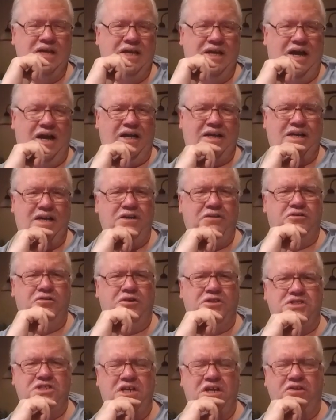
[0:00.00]
kind of took a
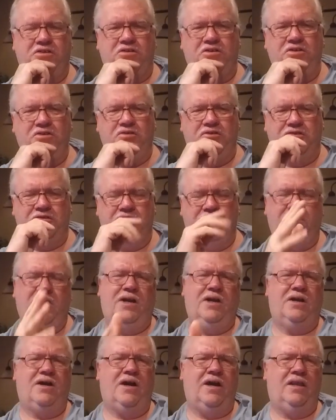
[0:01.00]
chance on those because
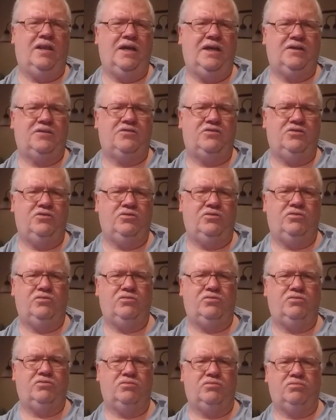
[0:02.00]
I like
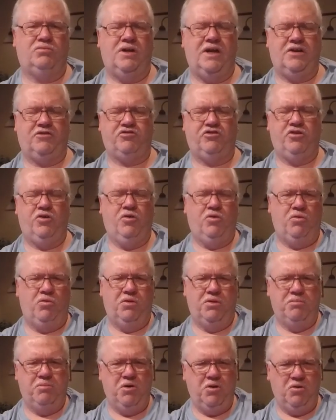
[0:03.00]
to actually hold
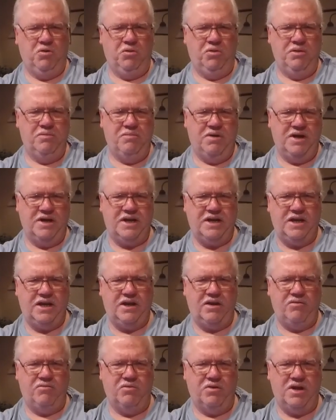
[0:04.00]
a pole in my
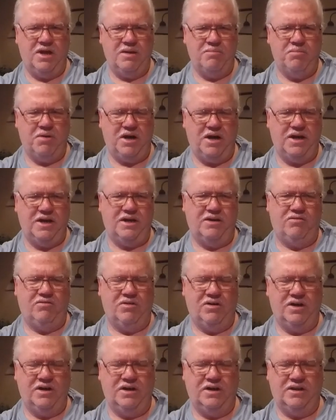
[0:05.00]
hand when I buy it,
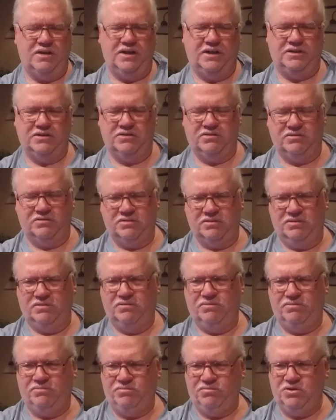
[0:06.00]
right? I like to
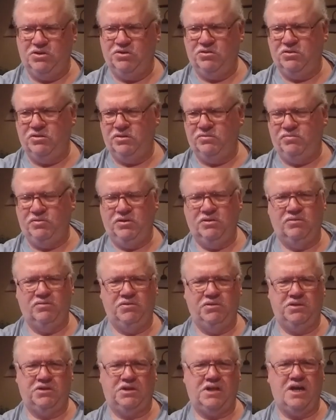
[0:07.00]
feel if
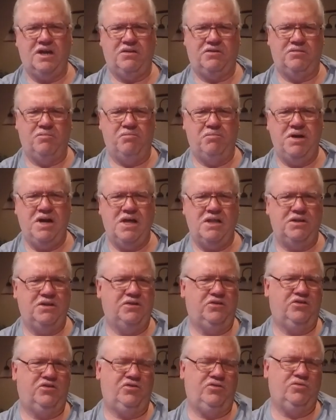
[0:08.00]
it's got some
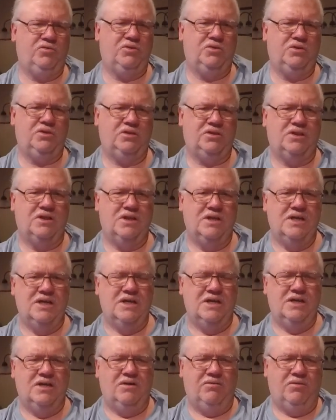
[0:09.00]
balance to it,
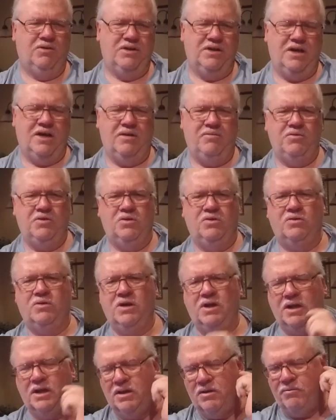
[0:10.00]
what have you.
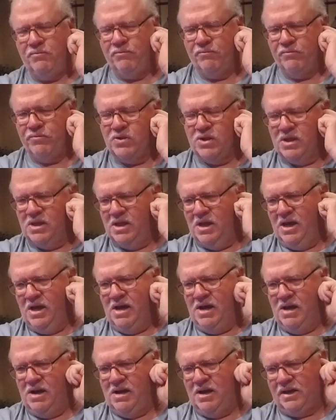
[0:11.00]
And
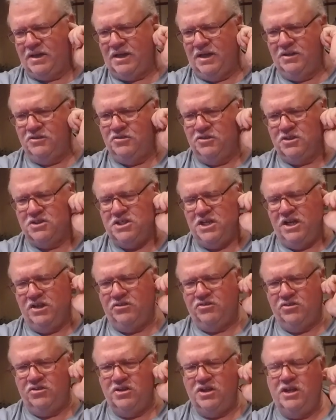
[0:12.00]
I kind of took a chance
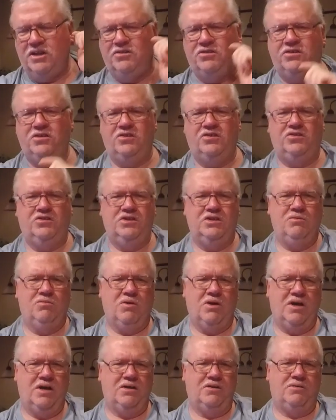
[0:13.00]
on the ACC
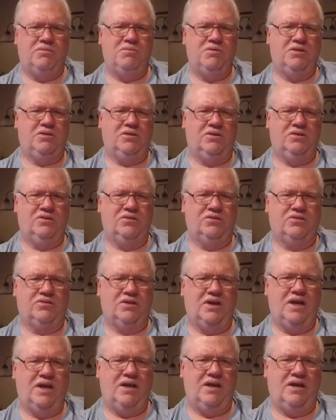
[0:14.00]
rods because I